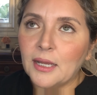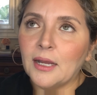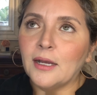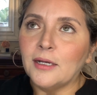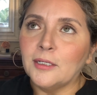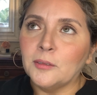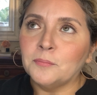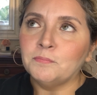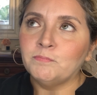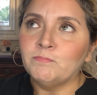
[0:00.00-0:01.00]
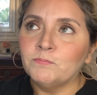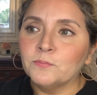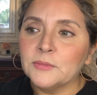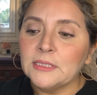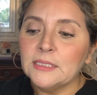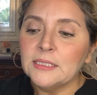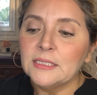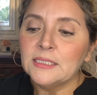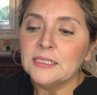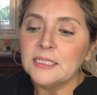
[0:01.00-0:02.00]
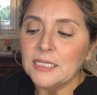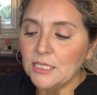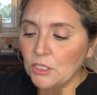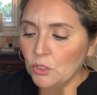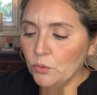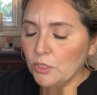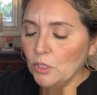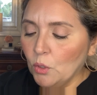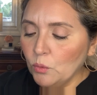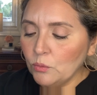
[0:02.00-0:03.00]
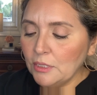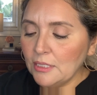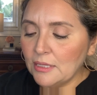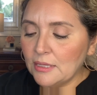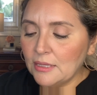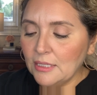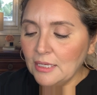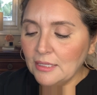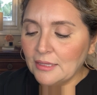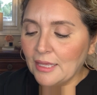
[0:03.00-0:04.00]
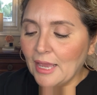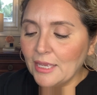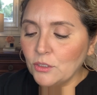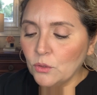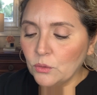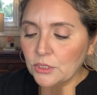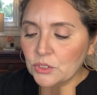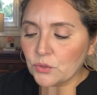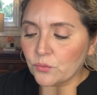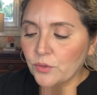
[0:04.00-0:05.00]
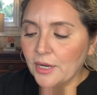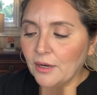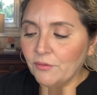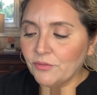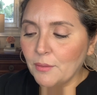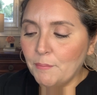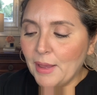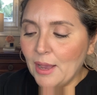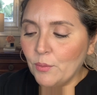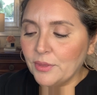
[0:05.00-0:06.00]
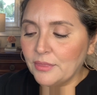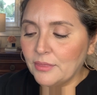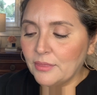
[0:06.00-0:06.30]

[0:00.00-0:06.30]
You know, the only thing that I noticed right off the bat with